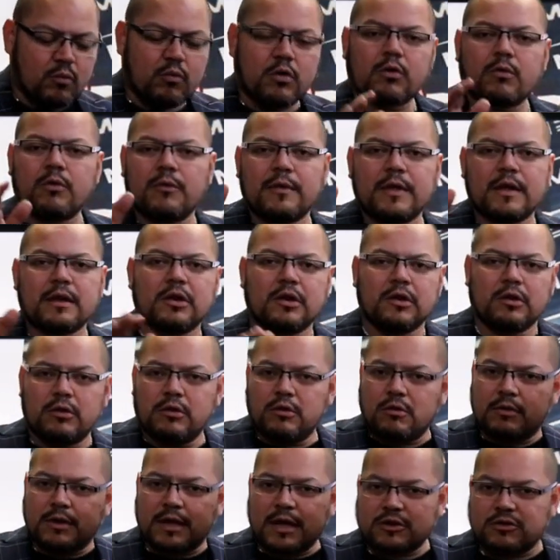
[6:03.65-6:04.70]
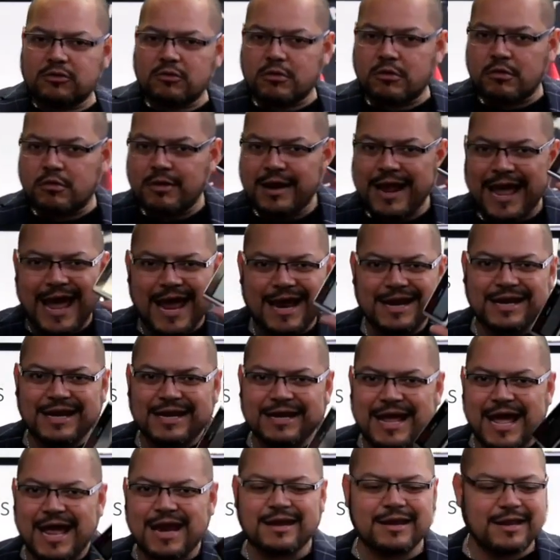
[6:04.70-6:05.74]
work with it. You know, get your handy
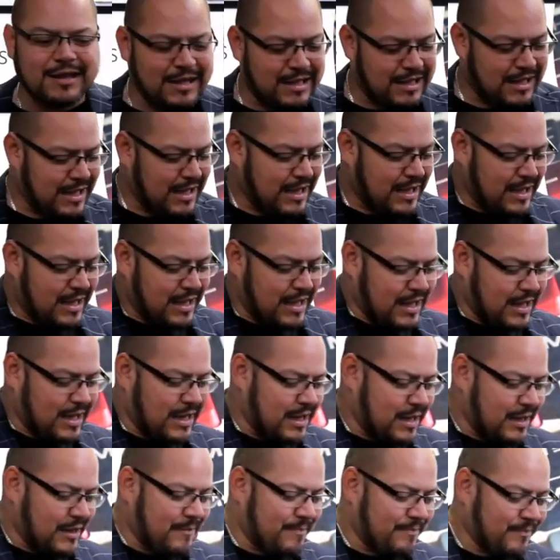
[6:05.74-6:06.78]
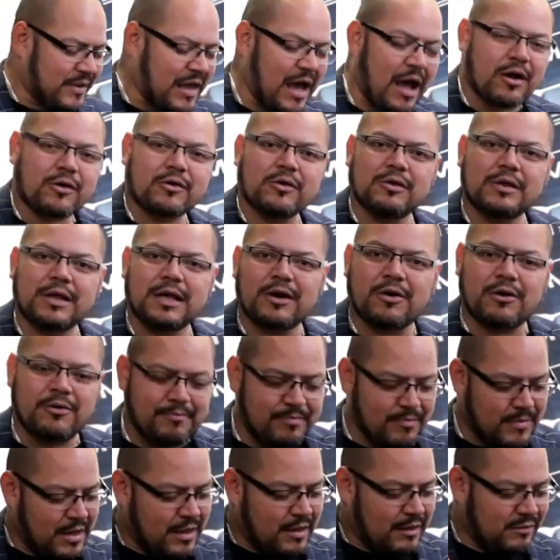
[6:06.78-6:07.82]
dandy calculator.